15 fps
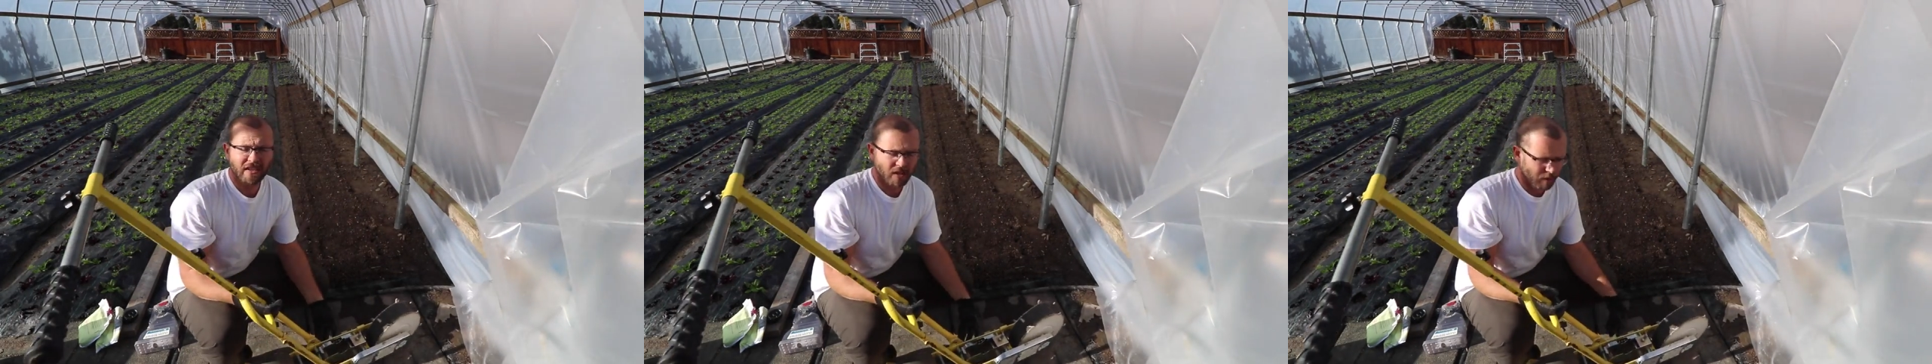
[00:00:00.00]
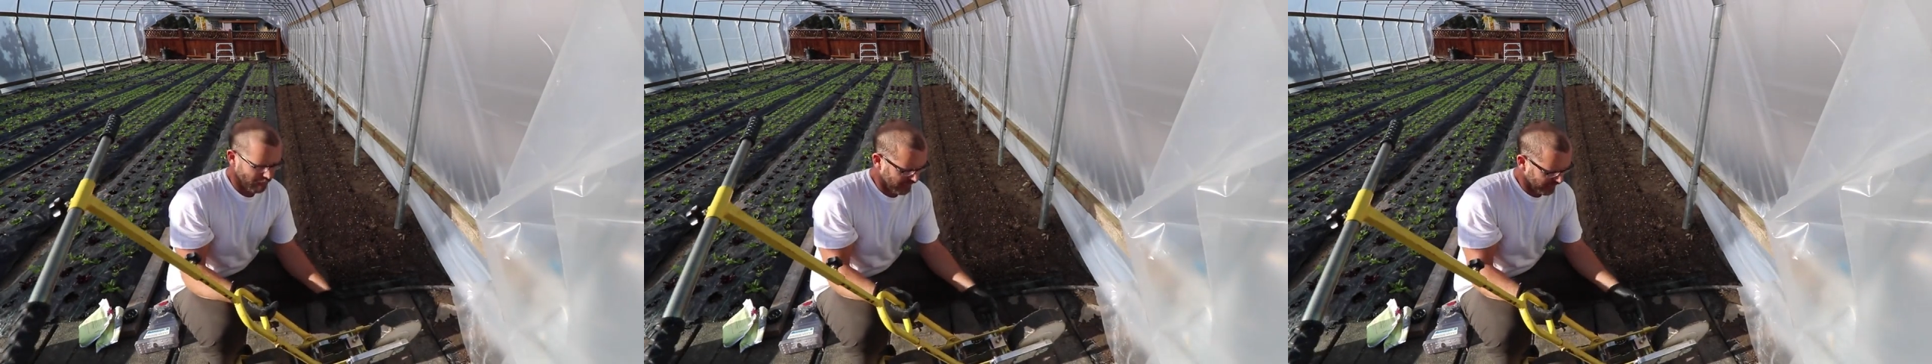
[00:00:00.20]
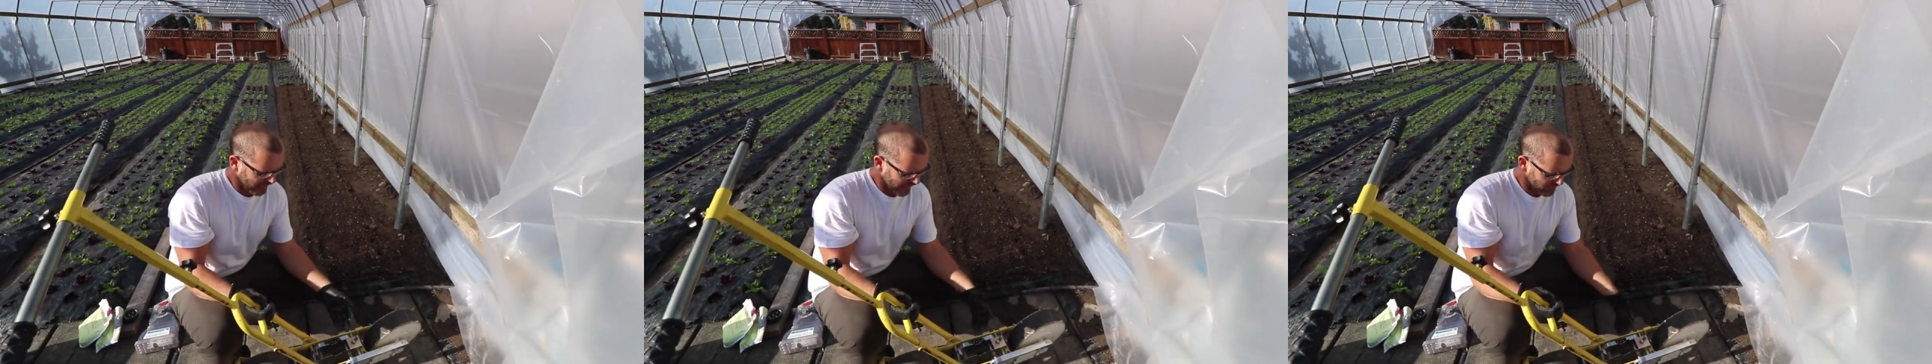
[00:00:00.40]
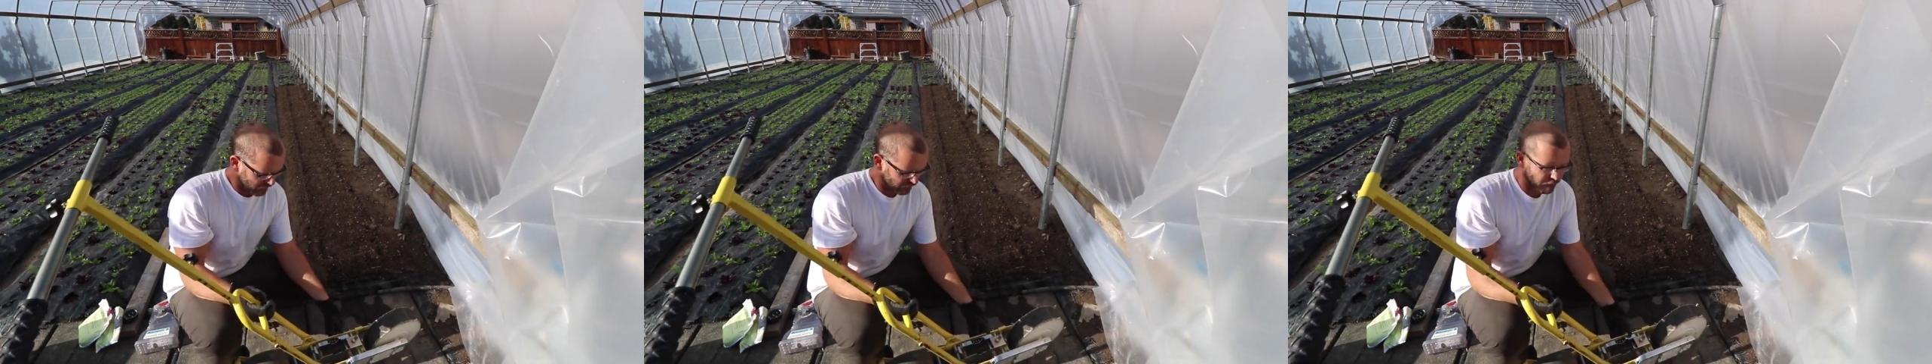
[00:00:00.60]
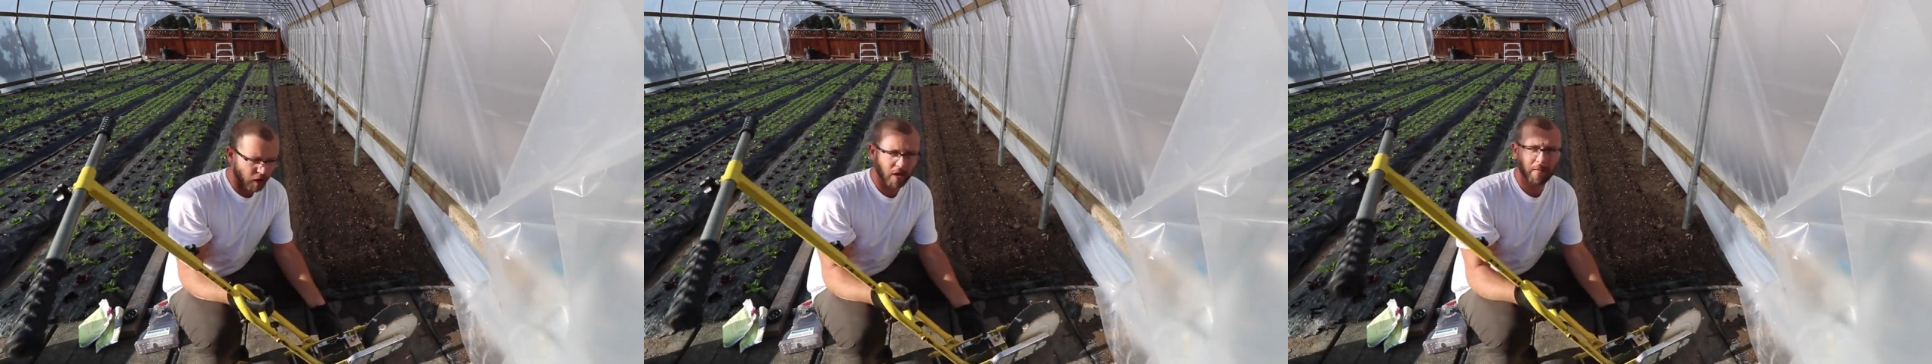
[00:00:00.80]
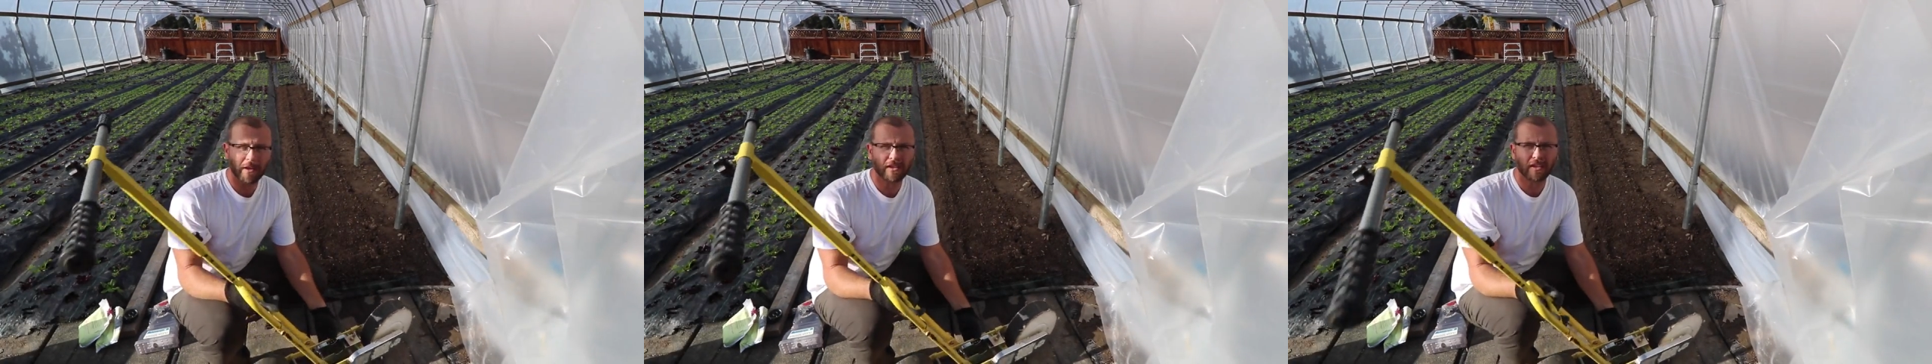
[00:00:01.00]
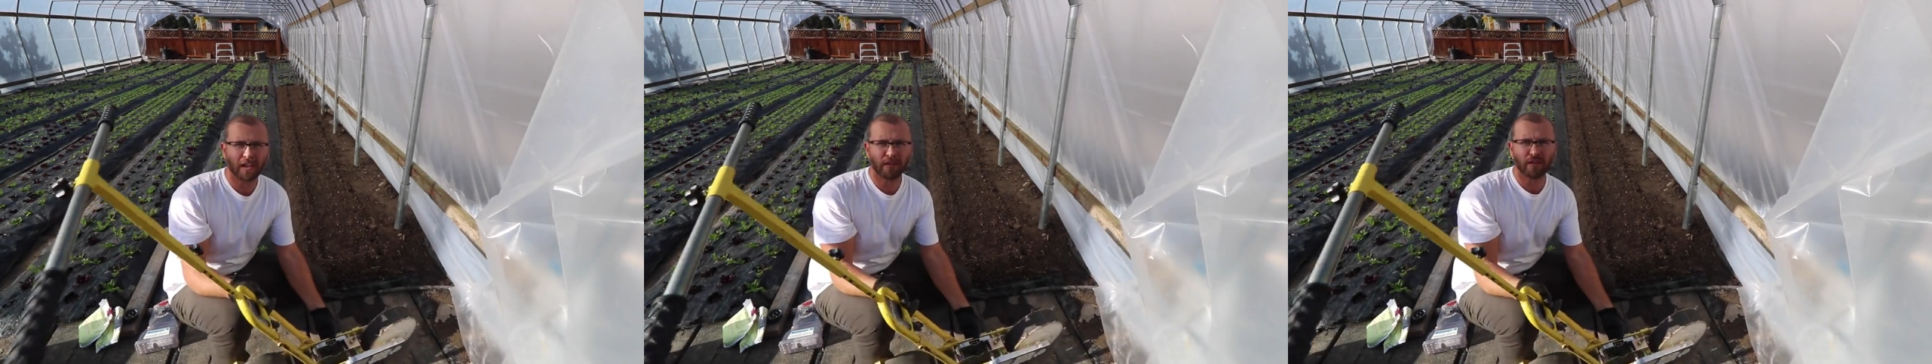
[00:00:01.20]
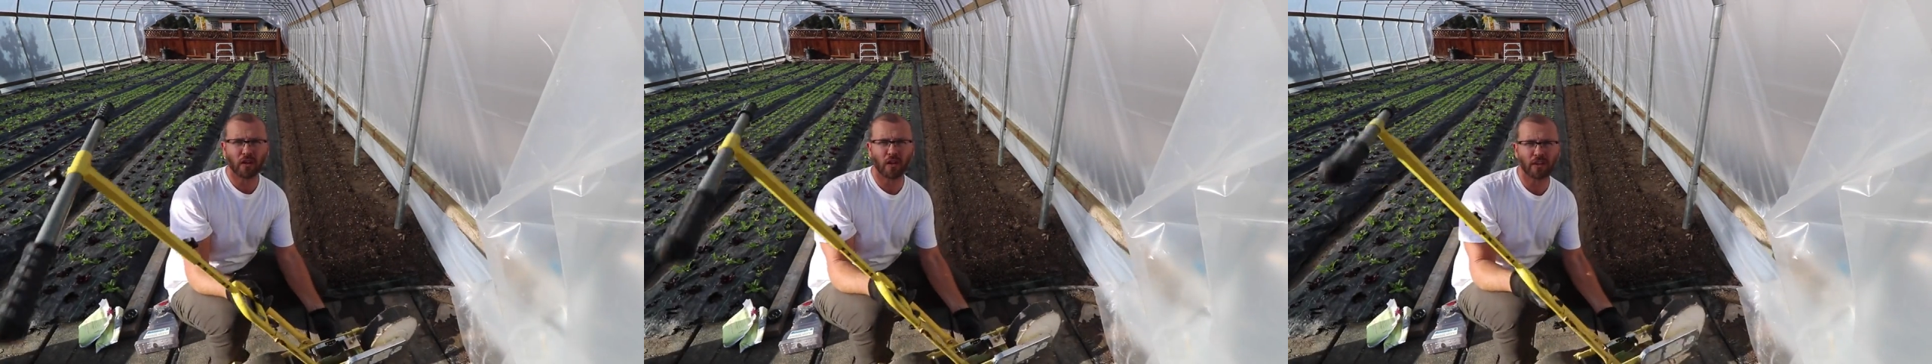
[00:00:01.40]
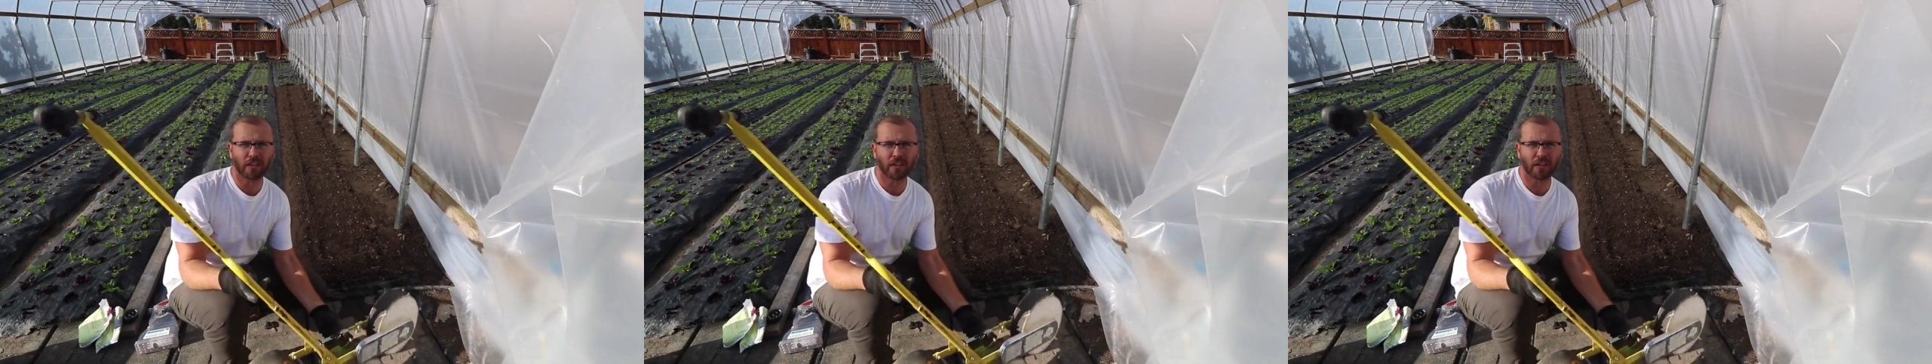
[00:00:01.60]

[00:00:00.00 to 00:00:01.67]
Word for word: So many of you guys who follow my stuff know